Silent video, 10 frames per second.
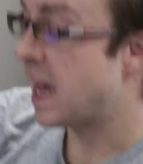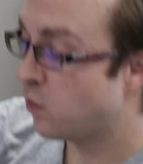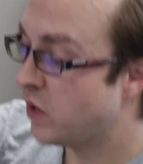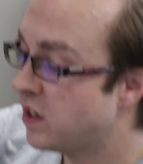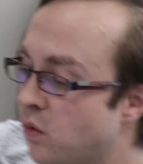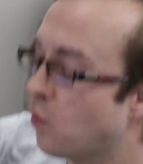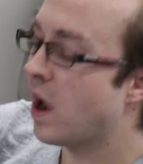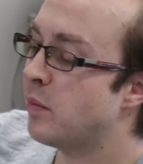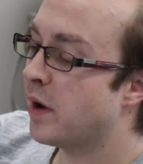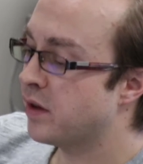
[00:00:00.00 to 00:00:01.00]
And we don't,
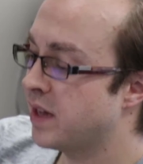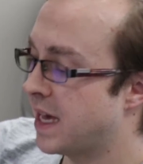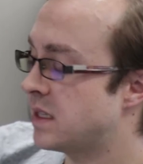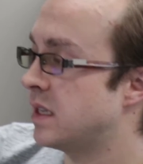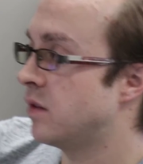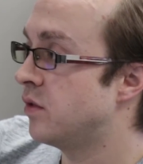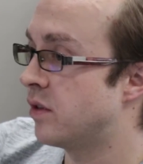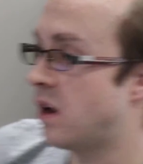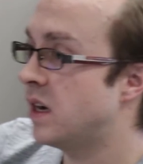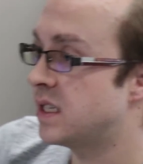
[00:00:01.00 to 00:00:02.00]
why bother guessing who
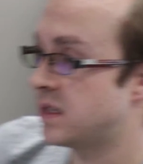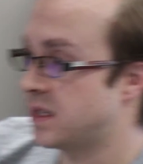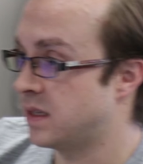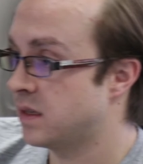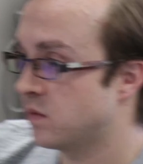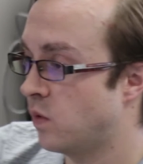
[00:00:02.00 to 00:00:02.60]
your audience is